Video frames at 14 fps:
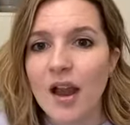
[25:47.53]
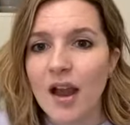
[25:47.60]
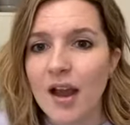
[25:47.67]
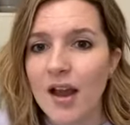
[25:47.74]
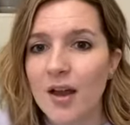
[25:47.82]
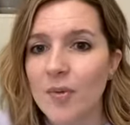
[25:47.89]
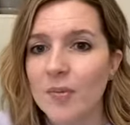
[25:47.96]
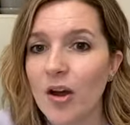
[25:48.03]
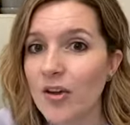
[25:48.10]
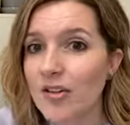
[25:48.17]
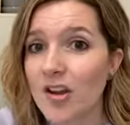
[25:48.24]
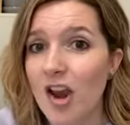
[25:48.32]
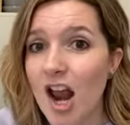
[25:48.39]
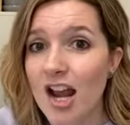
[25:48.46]
Are
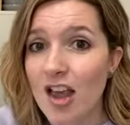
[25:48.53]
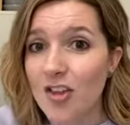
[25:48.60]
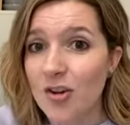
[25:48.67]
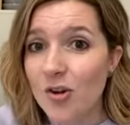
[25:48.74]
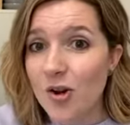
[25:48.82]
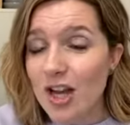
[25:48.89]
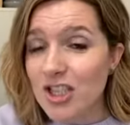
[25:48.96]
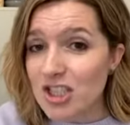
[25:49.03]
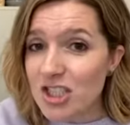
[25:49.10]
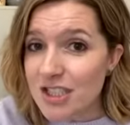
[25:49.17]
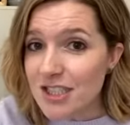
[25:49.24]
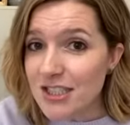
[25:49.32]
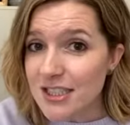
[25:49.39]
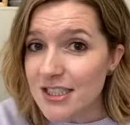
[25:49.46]
there any other
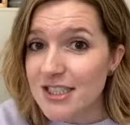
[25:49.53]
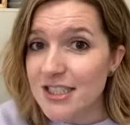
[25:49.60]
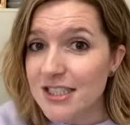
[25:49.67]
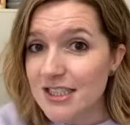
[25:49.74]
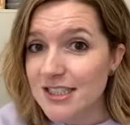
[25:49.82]
questions?